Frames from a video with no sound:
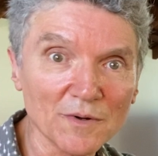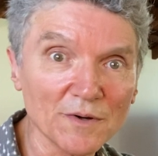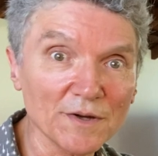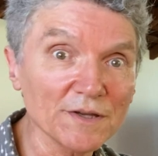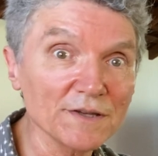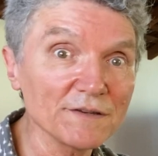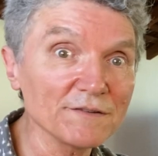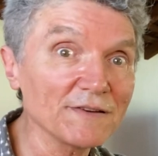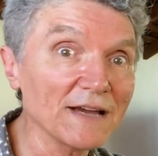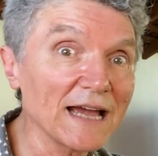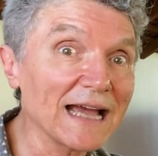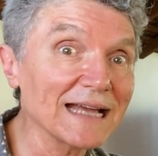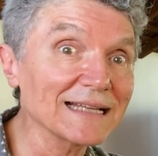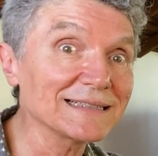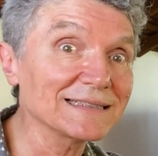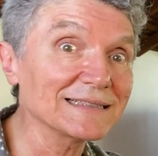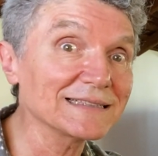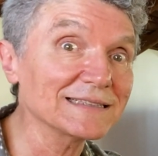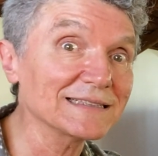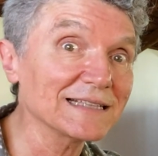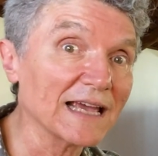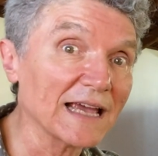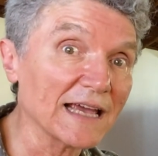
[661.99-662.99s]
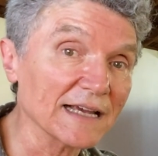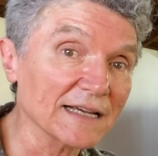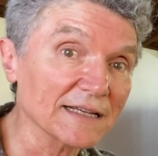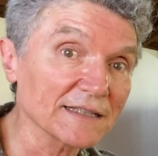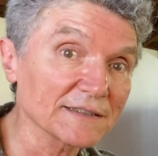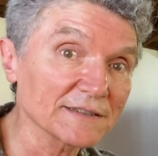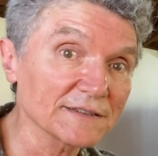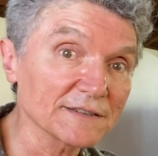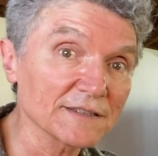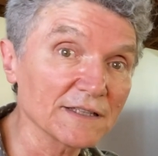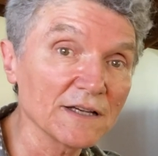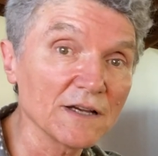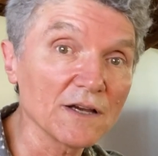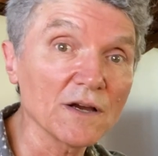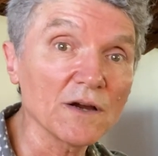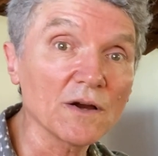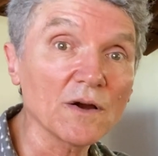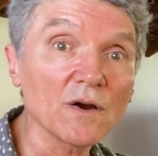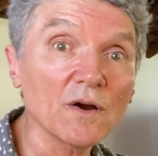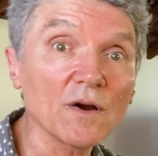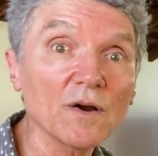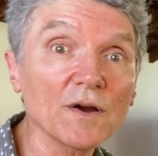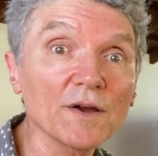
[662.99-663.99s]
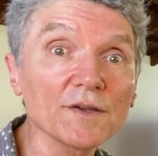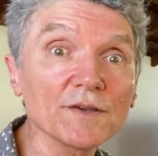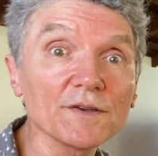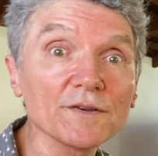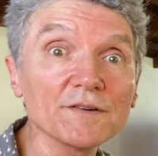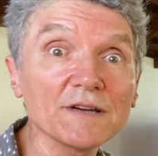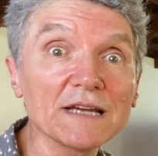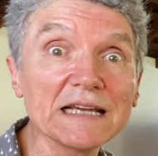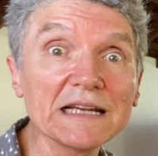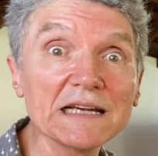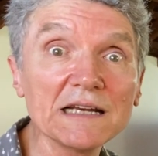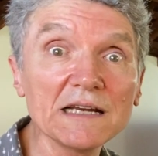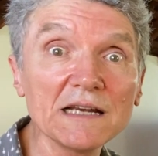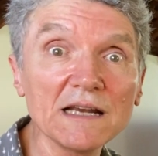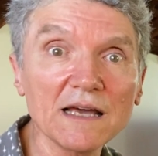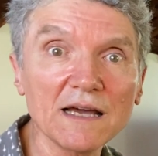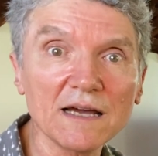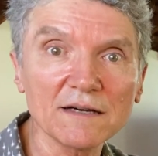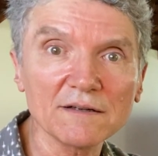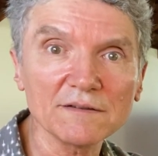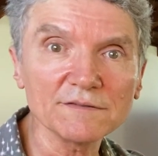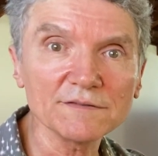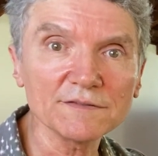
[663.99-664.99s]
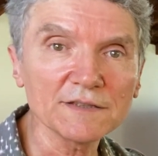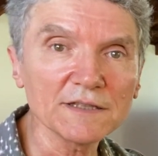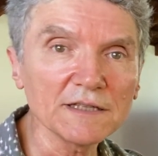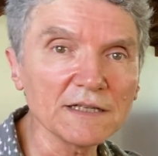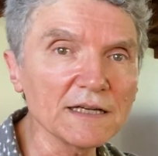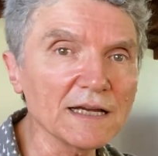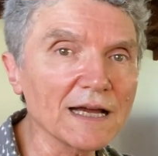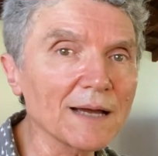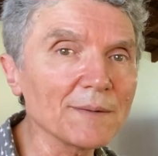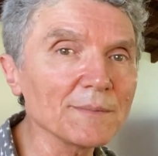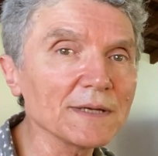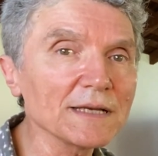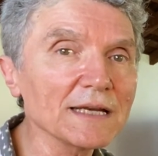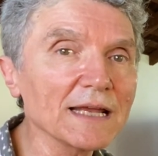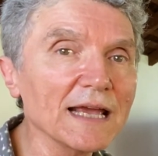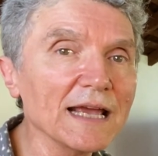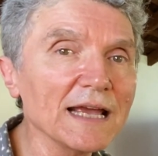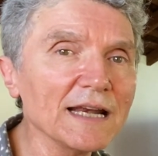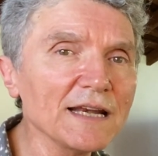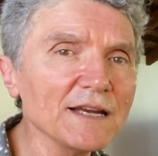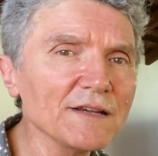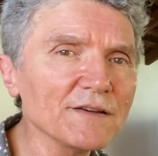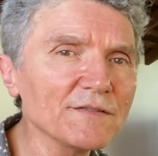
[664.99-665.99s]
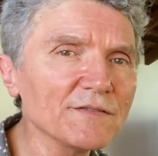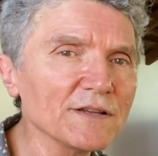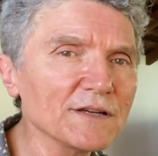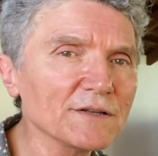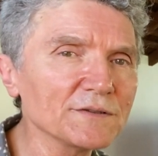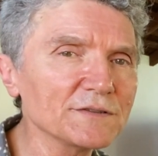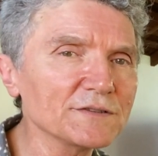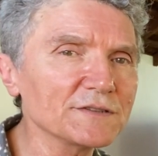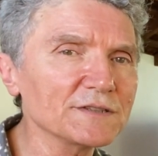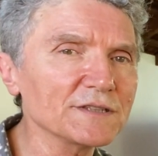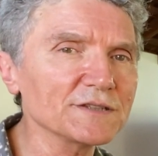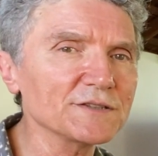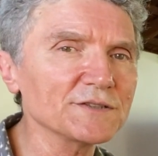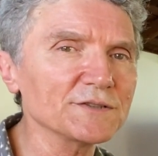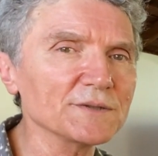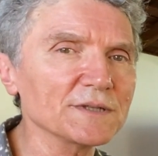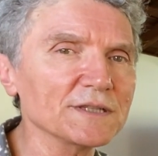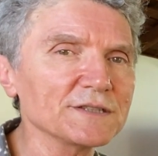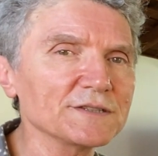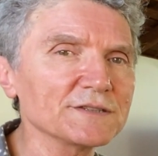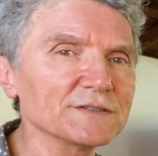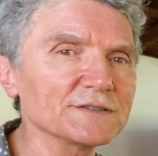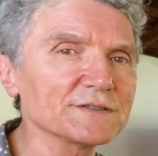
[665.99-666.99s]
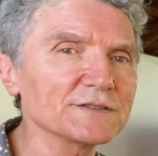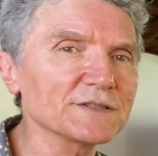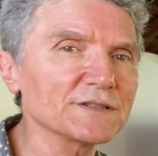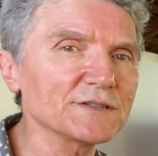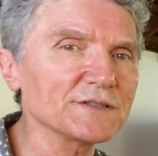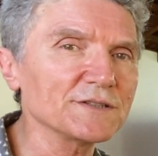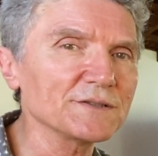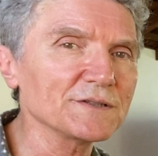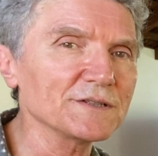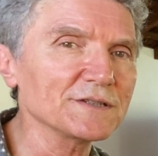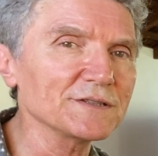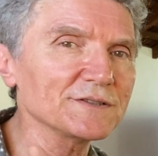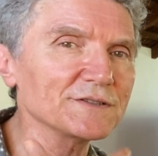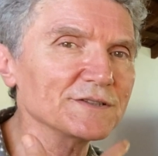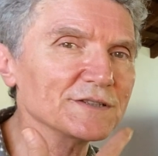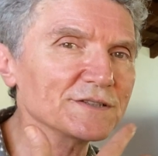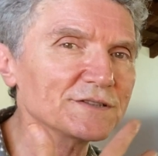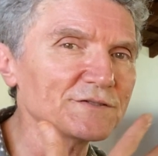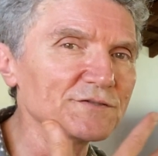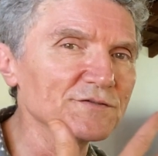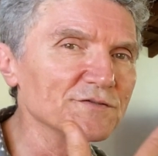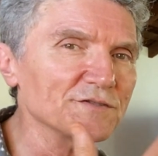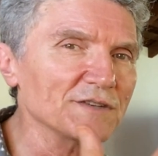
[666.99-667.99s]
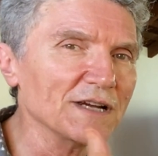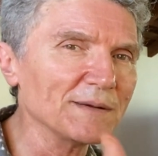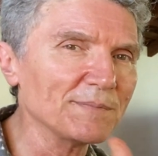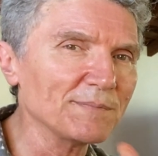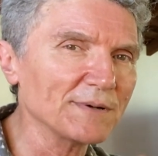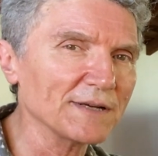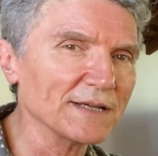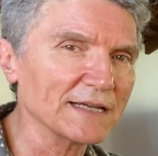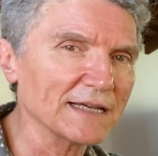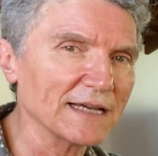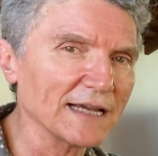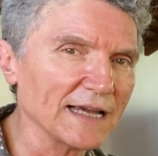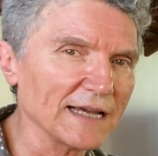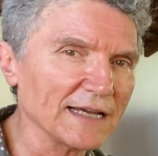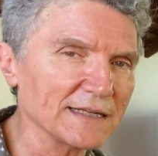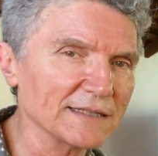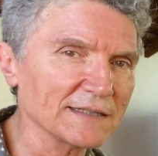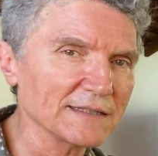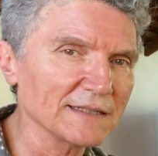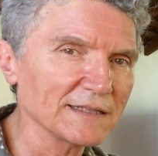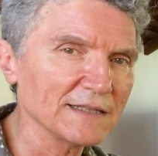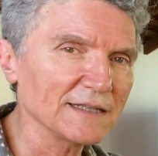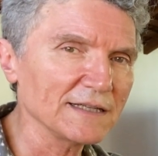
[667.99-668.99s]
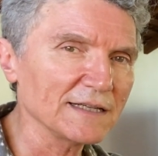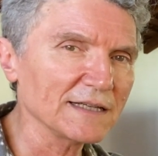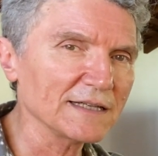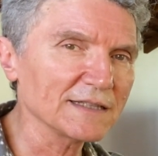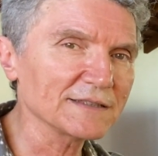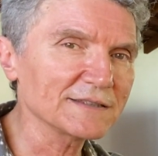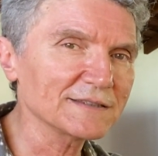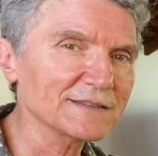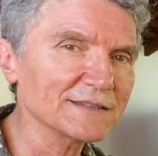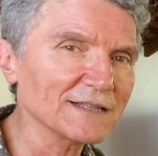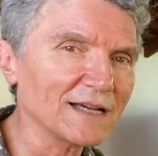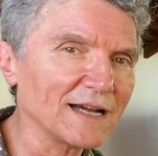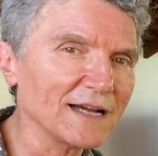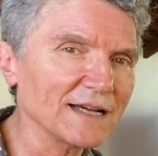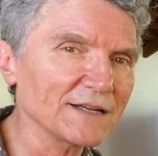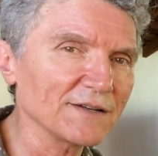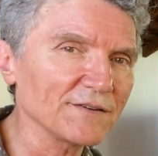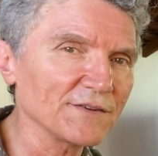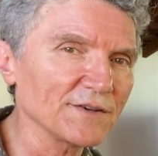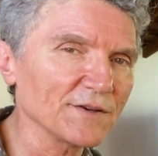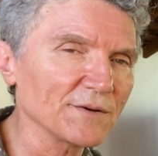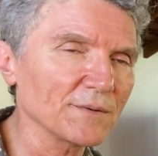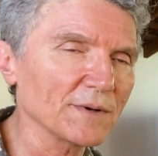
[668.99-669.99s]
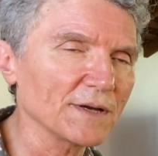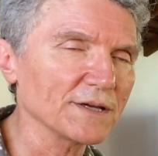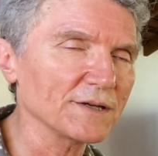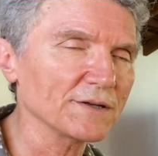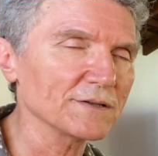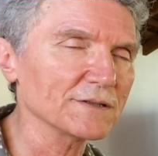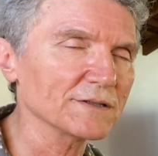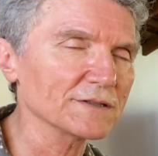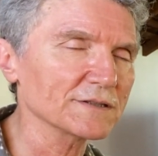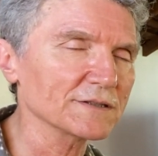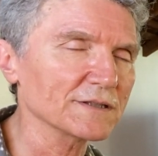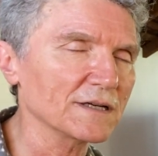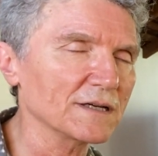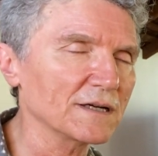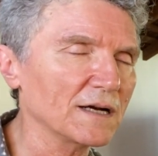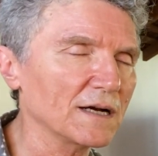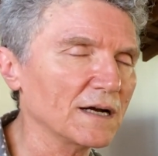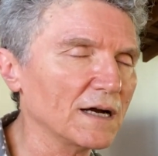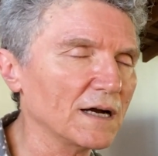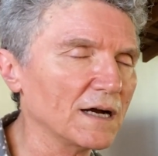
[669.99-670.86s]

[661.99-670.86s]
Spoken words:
or you've had sex, or you're in love. I mean, any of those situations that you can just replicate inside of you where you just go,